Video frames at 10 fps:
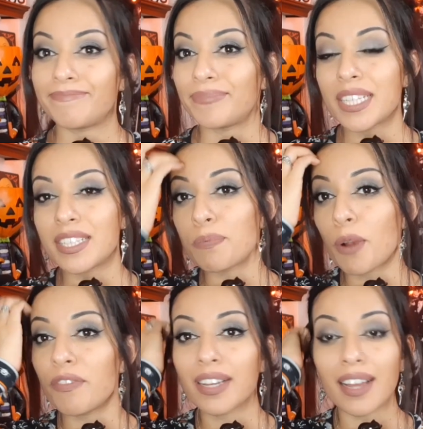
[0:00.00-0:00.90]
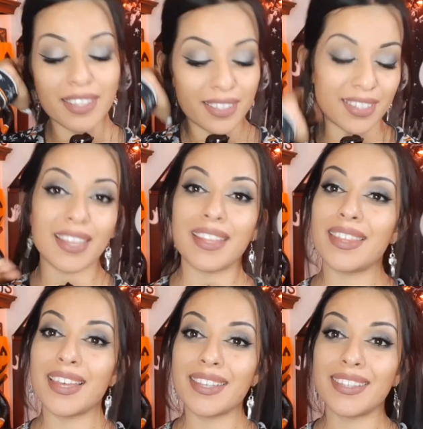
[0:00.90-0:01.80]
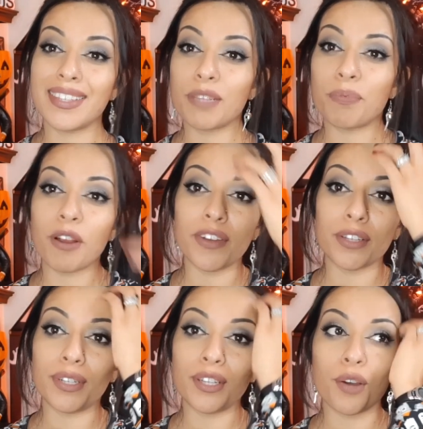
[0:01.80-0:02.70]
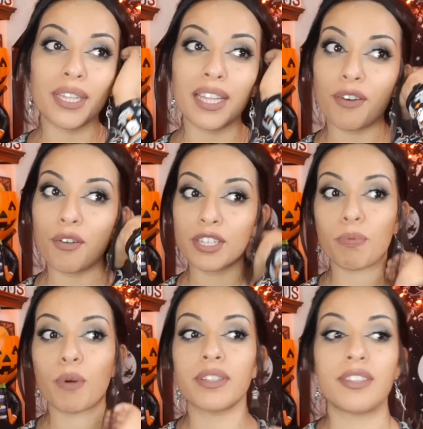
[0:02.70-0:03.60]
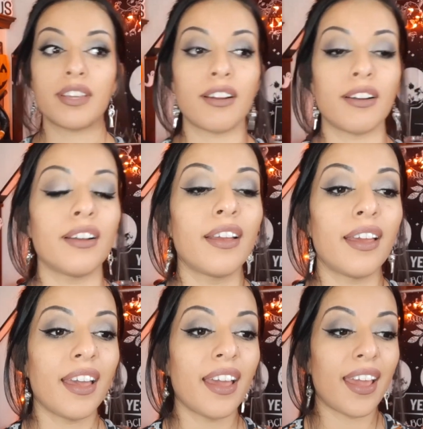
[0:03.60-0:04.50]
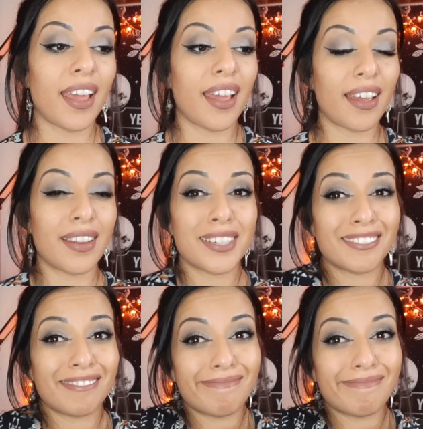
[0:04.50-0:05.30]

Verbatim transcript: This is perfect, guys. This is perfect. We know we love Hocus Pocus here, and